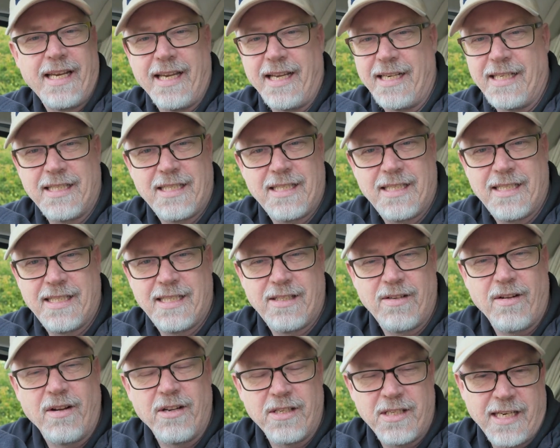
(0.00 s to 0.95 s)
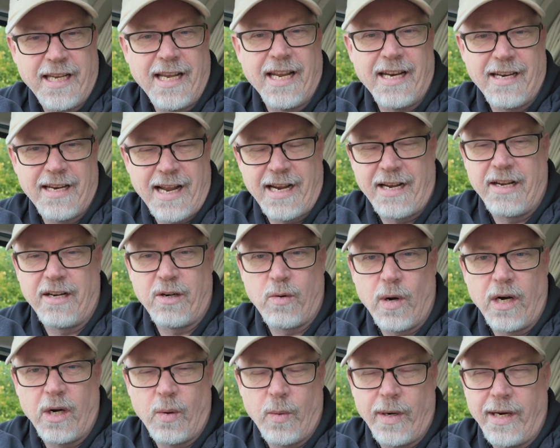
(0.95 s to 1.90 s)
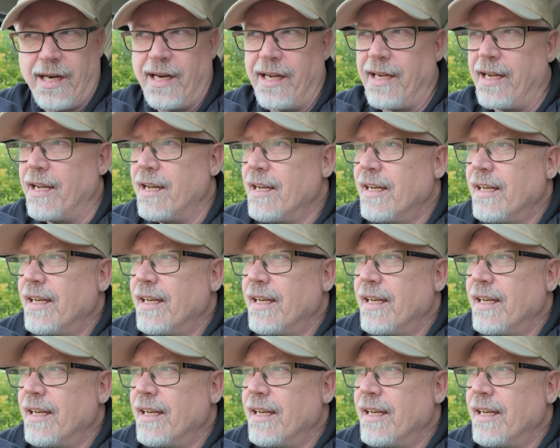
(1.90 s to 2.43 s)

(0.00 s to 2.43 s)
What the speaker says: it starts to get knackered quite quickly.